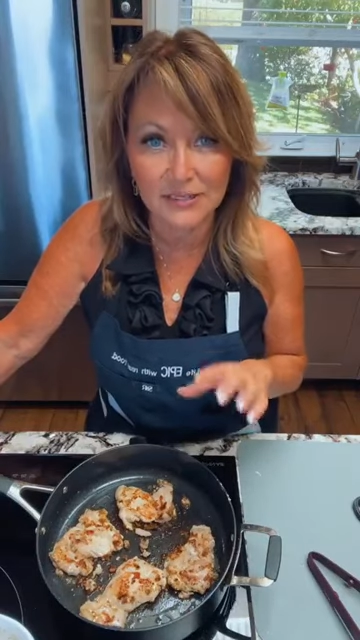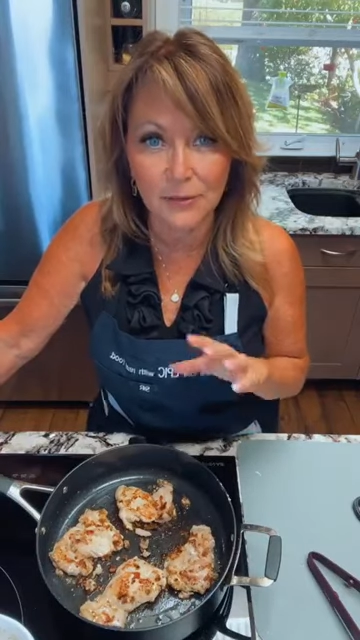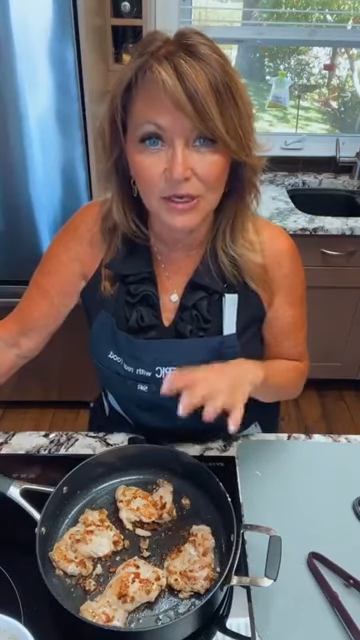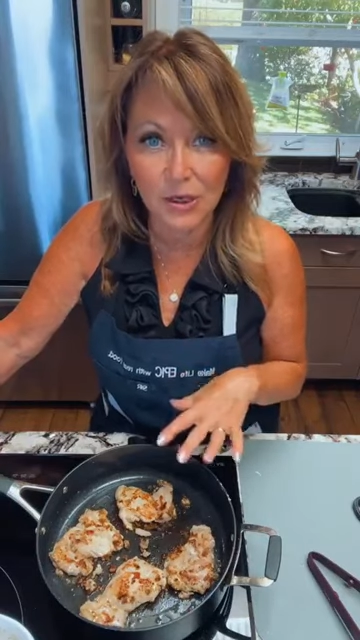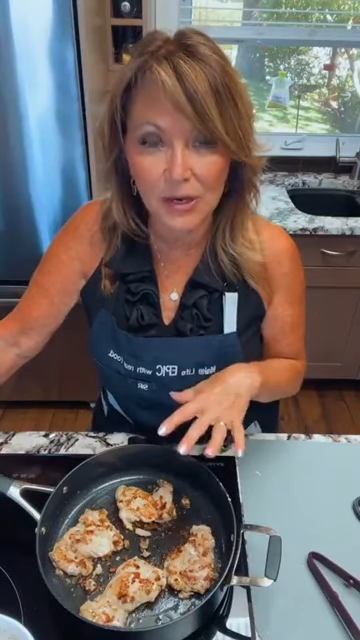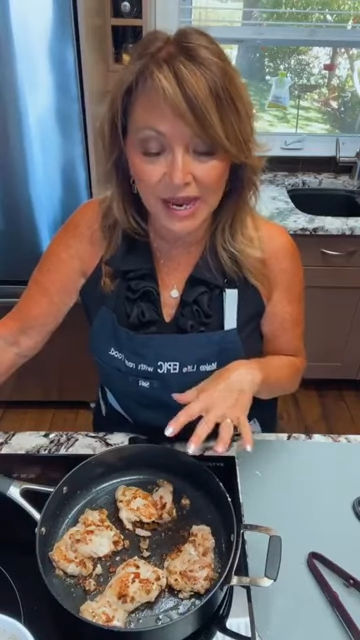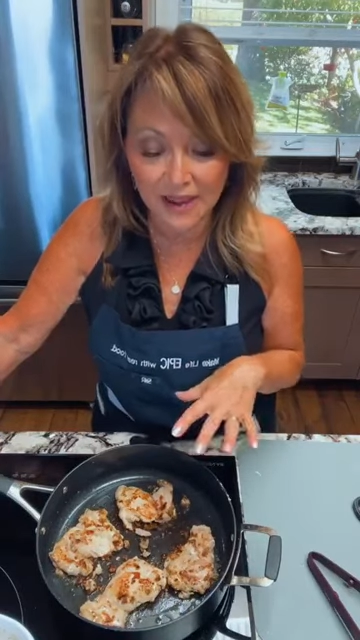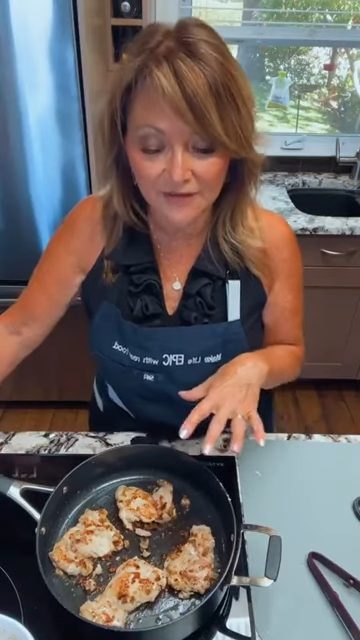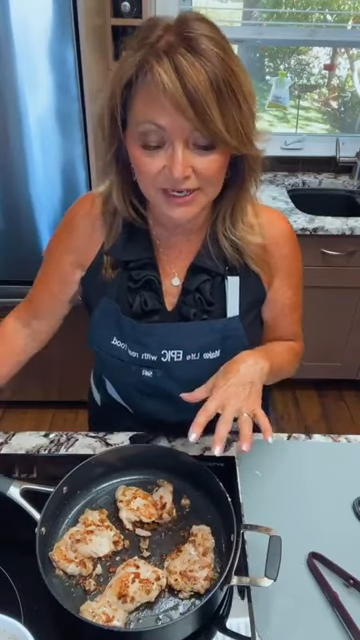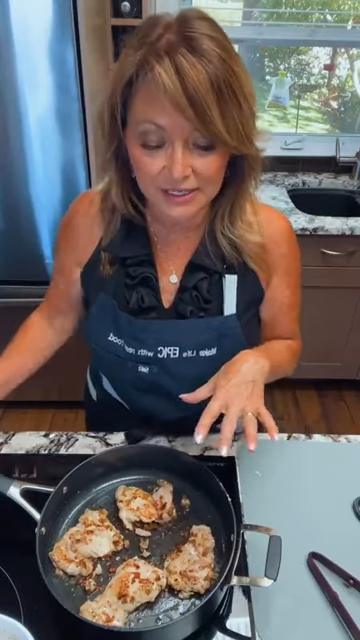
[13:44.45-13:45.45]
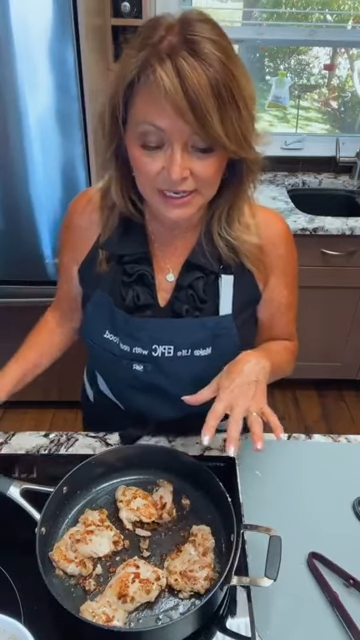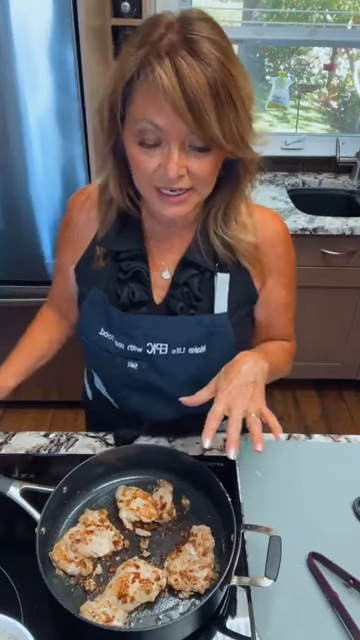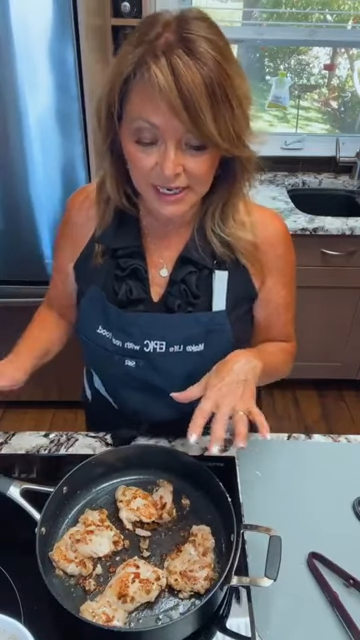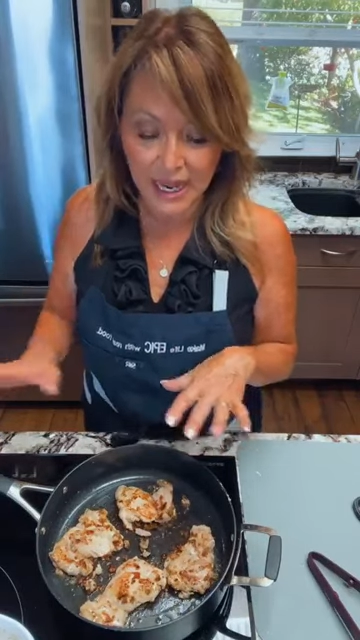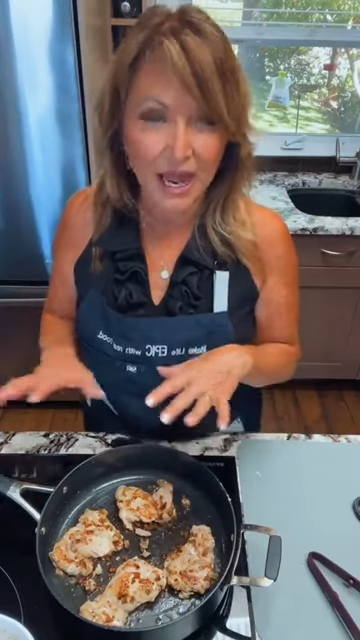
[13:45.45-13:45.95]
So when you're having
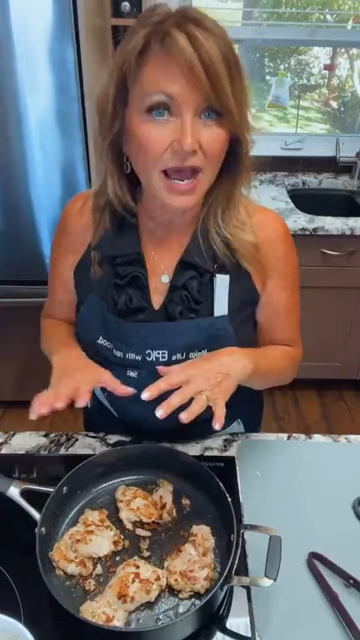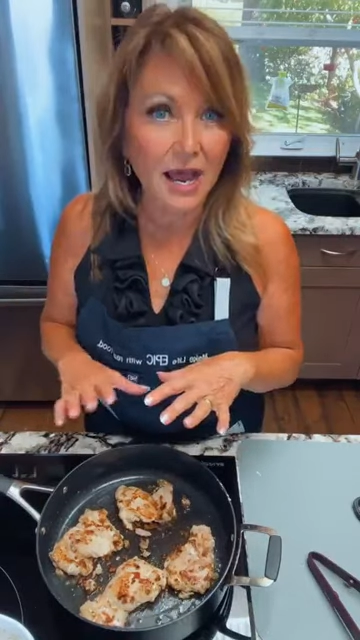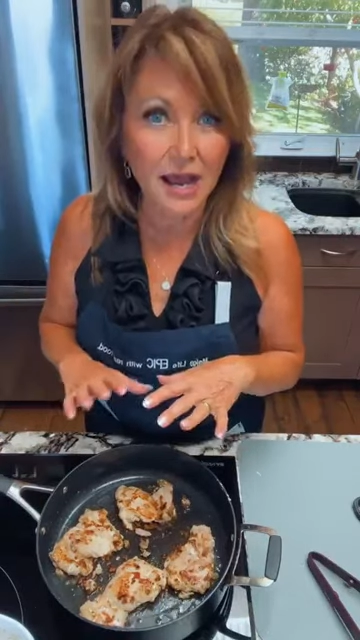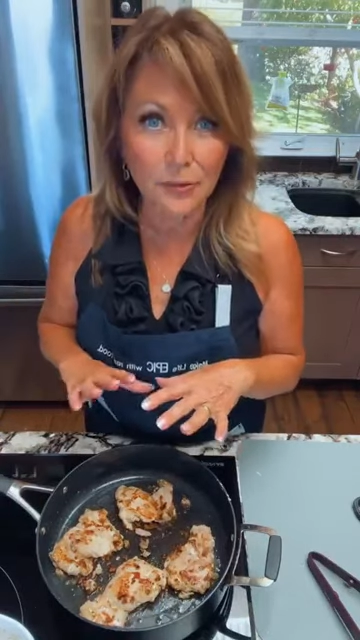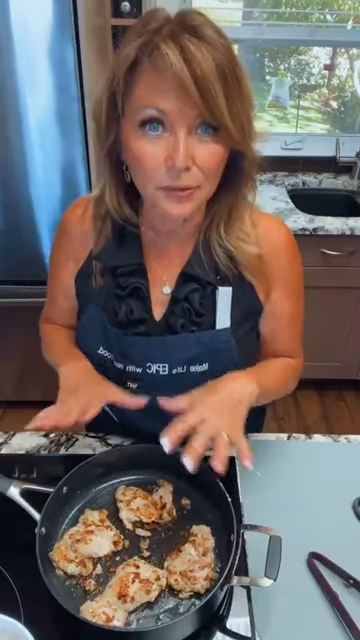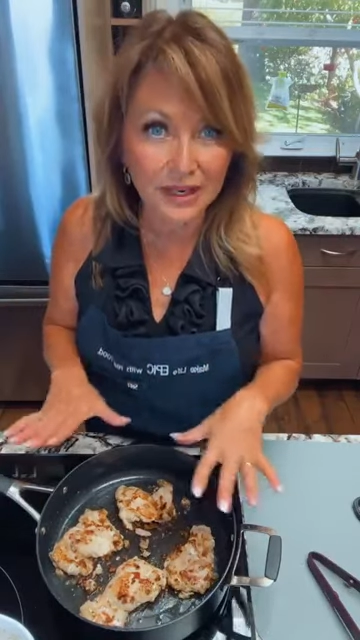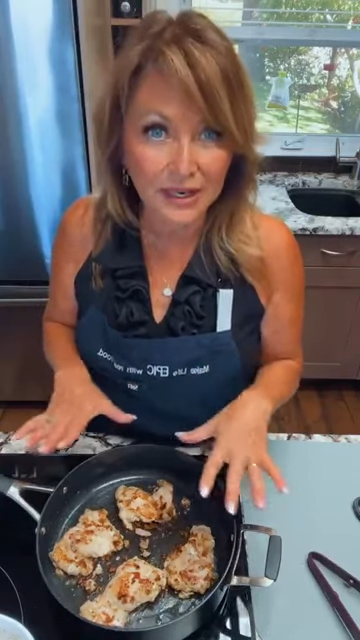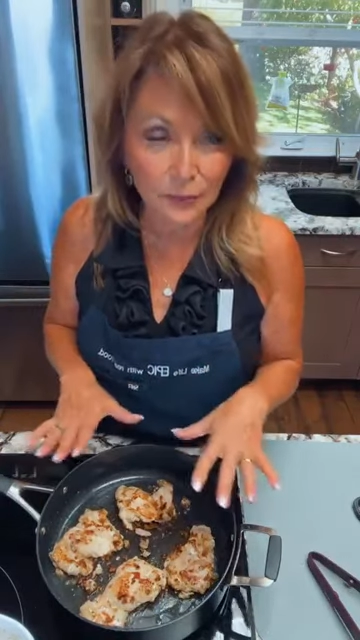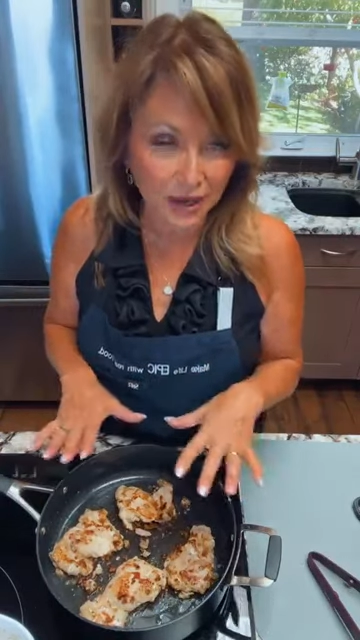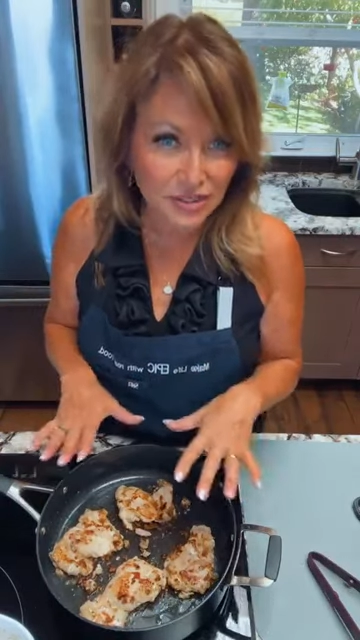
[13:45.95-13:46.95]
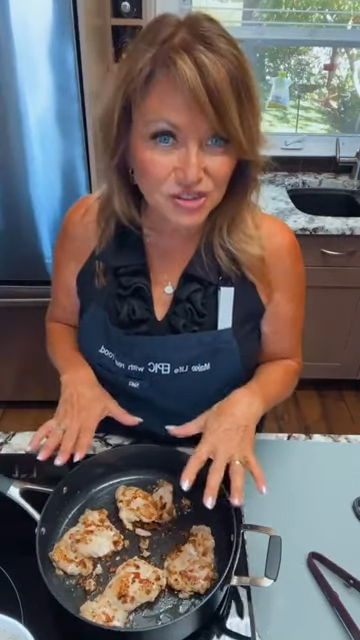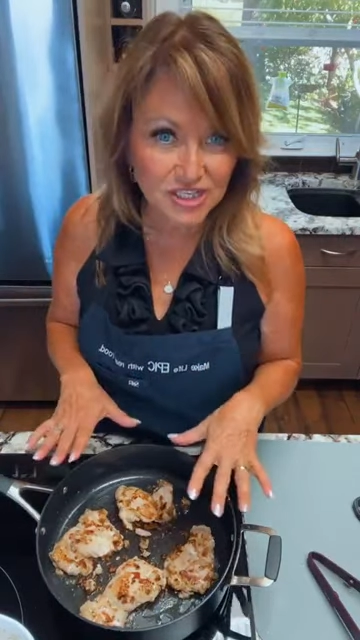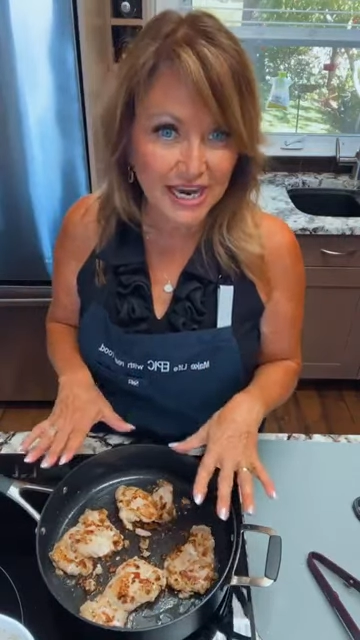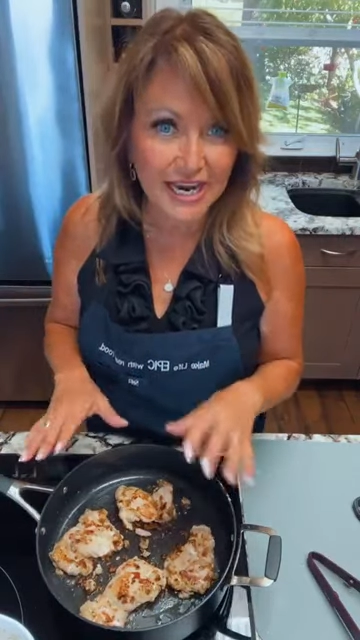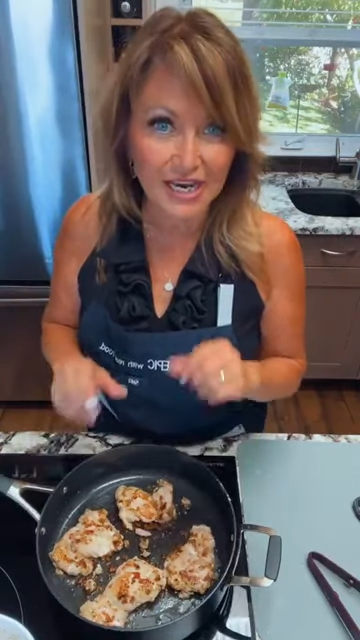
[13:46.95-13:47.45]
a really
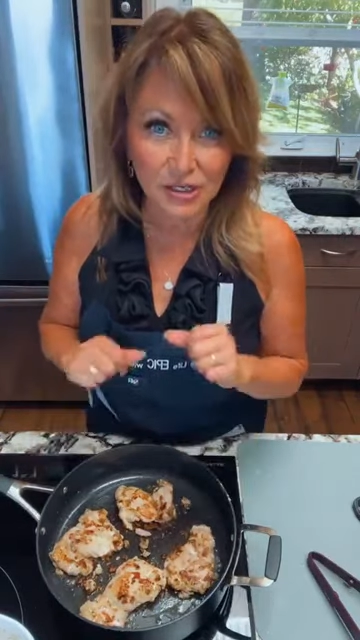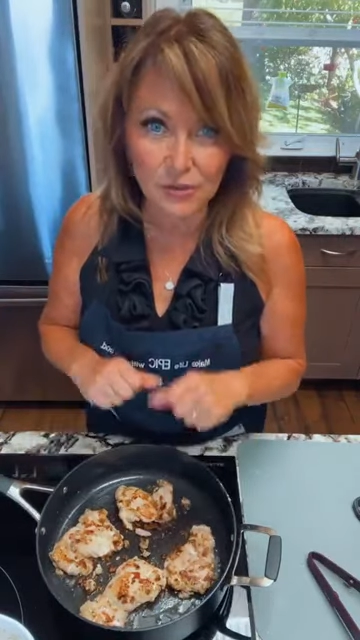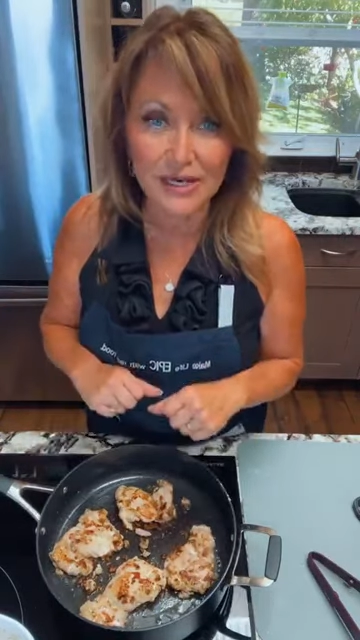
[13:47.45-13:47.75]
rush day and